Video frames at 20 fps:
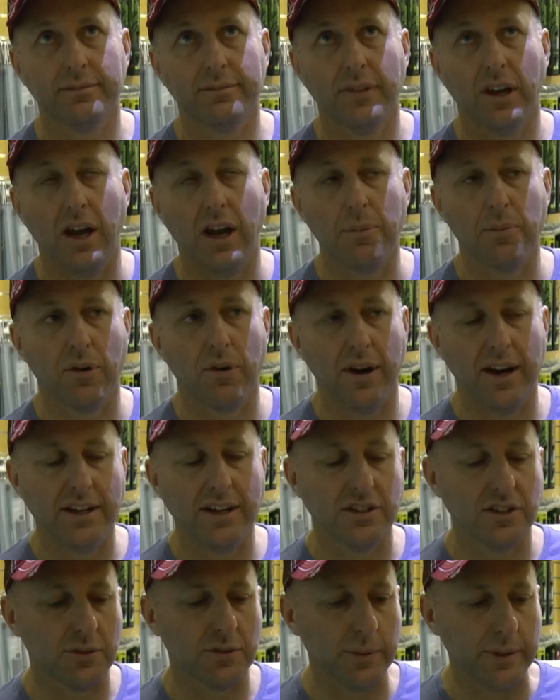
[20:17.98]
Hyper
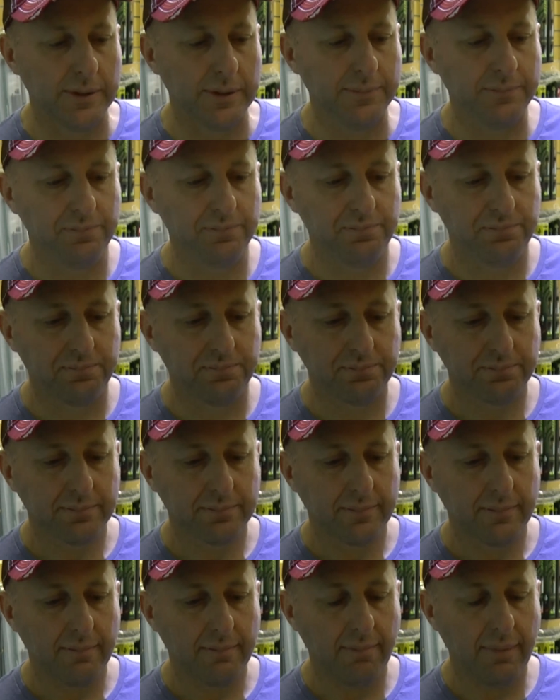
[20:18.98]
Edge as well.
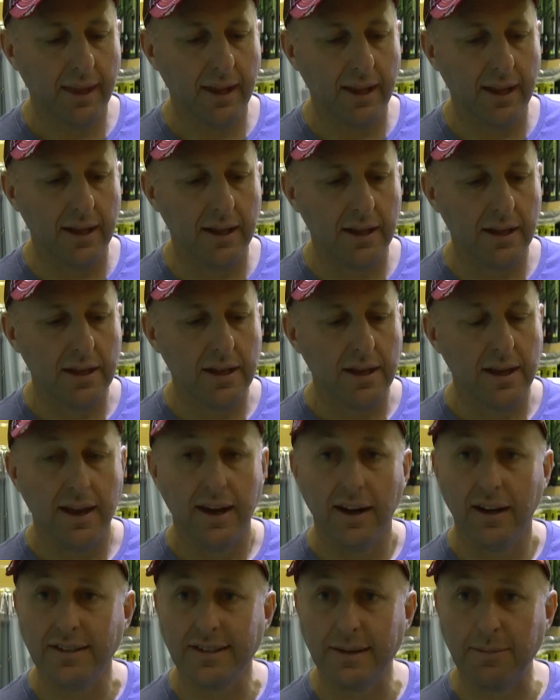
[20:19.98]

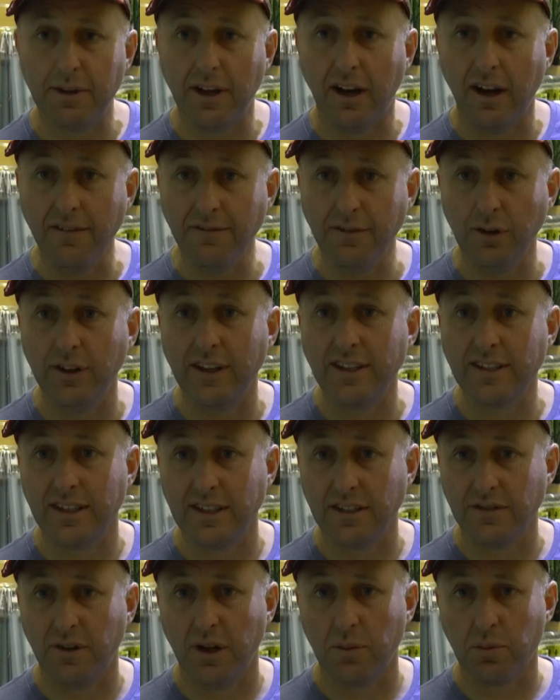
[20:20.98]
And I said, but I feel there's
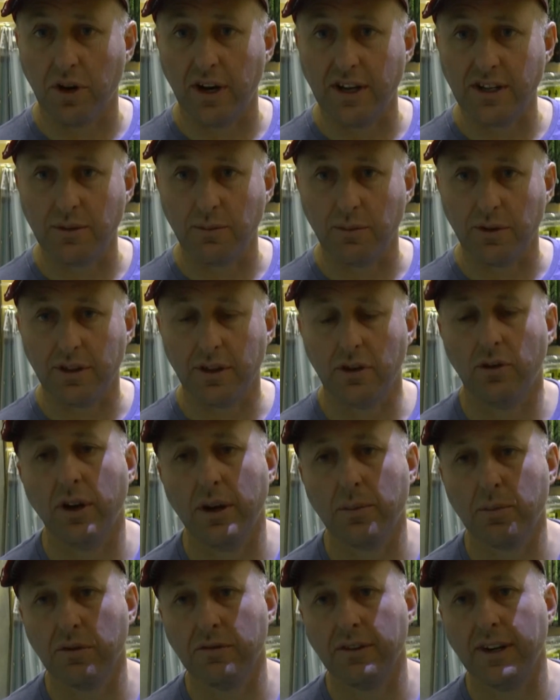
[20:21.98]
less vibration with the
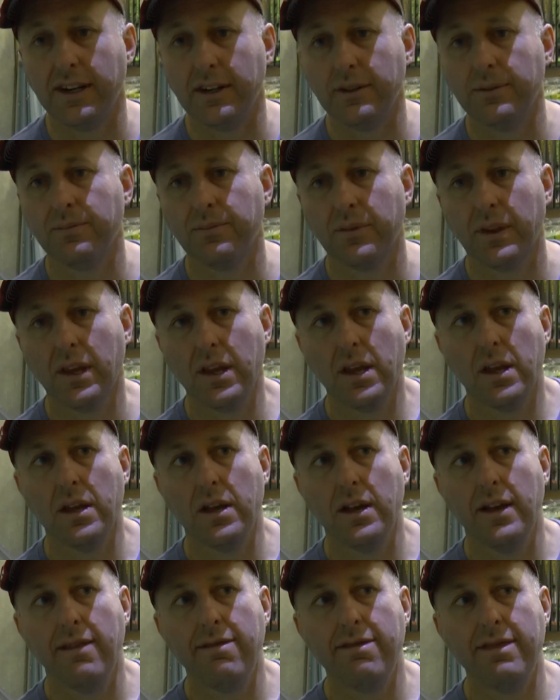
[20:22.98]
Hoyt Prevail
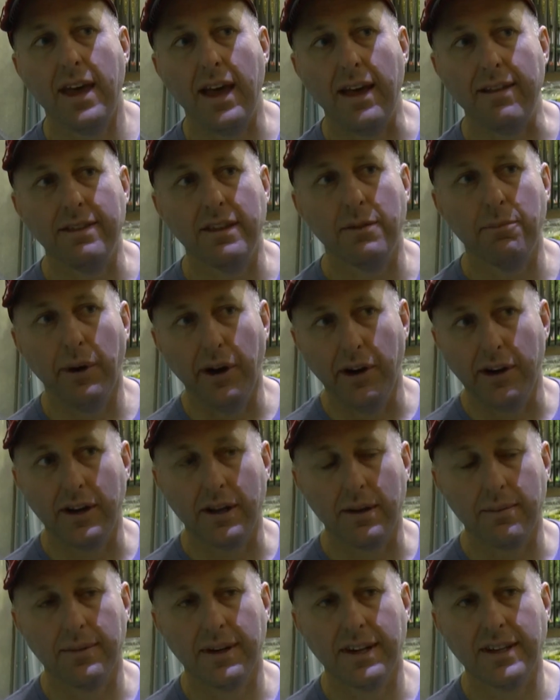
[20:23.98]
than the
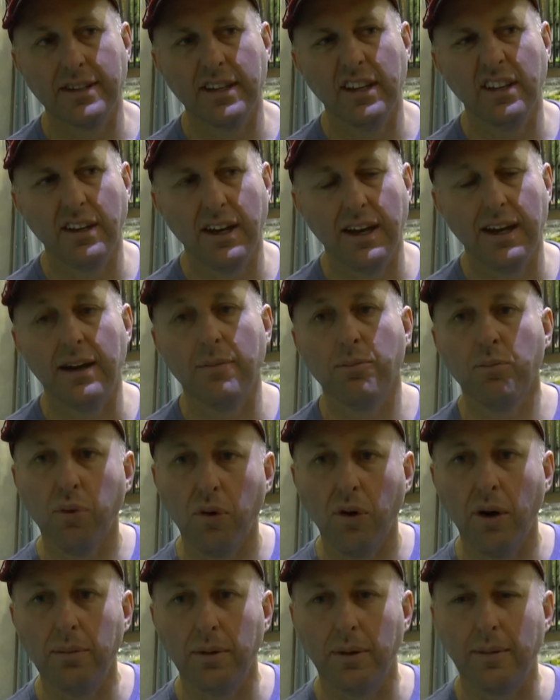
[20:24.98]
Podium. And he said, yeah,
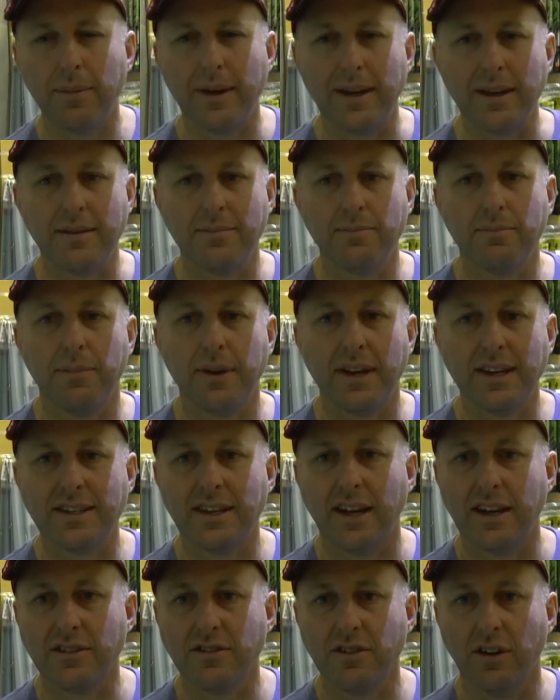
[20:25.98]
probably, but he
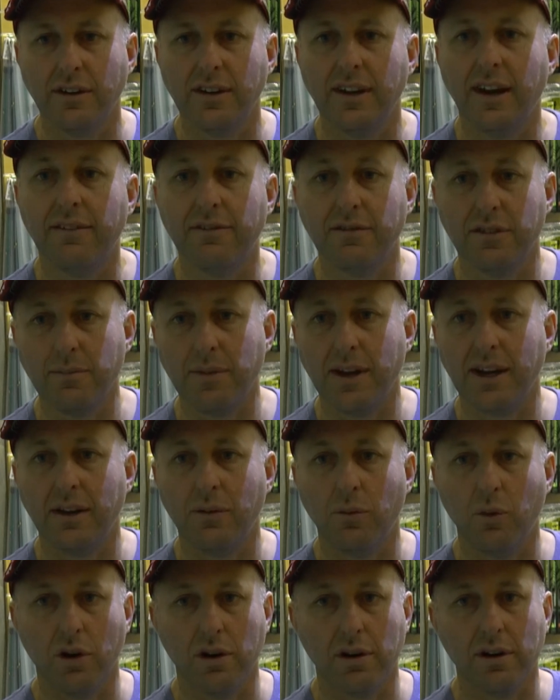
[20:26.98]
said it's not enough for me to
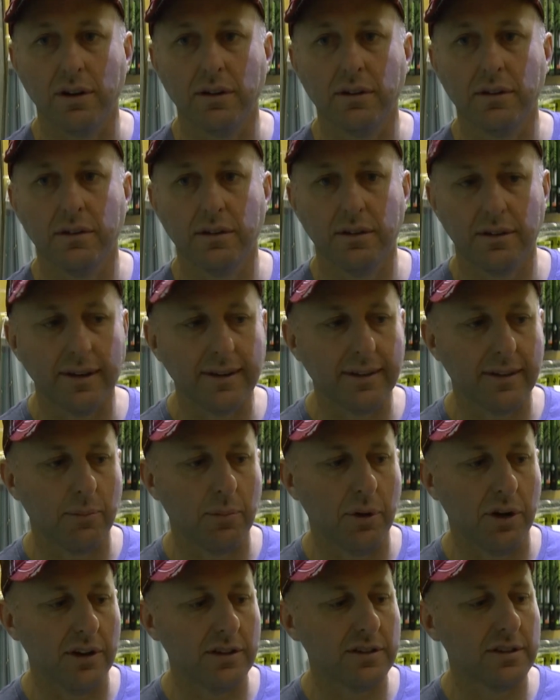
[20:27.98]
warrant the
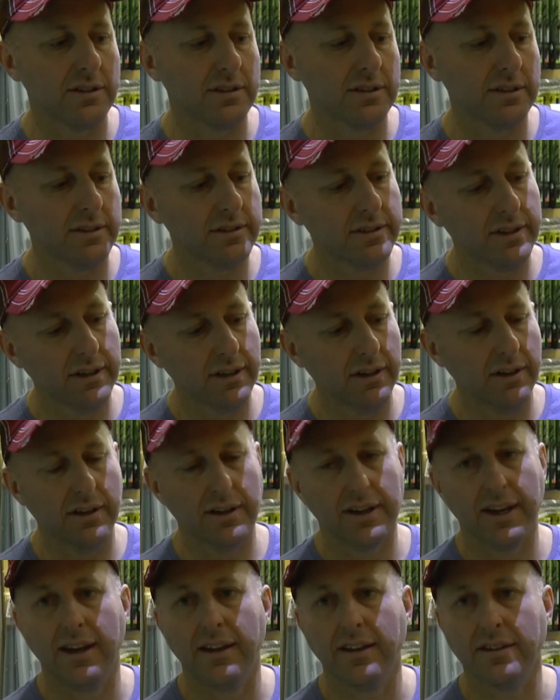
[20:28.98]
purchase. And I was like, oh,
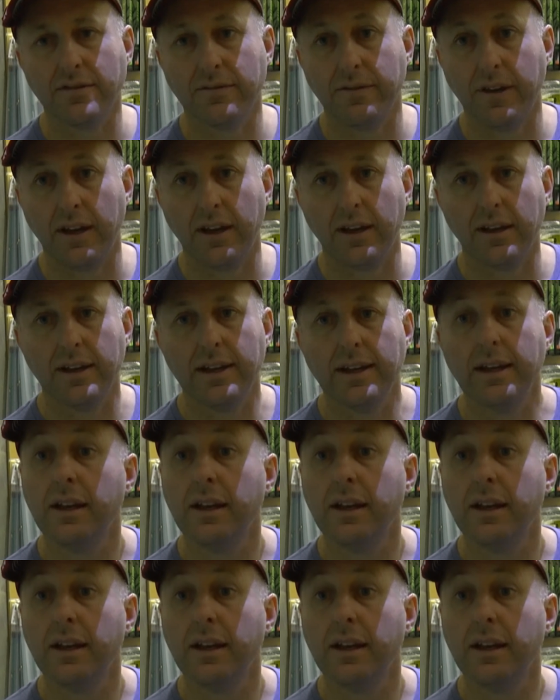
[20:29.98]
okay, that's fair.